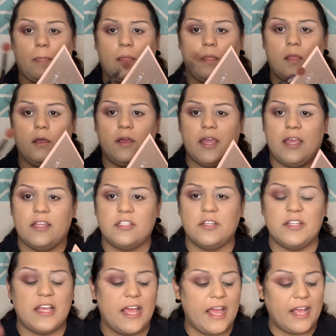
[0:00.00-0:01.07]
Okay, so
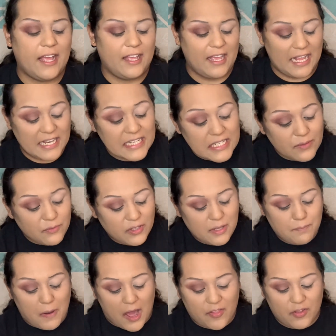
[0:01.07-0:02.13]
it doesn't really
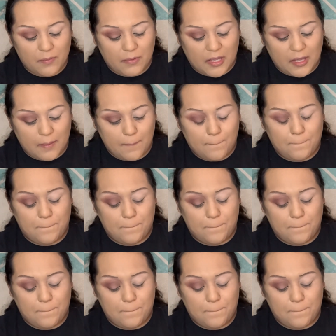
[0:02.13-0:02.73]
bother me,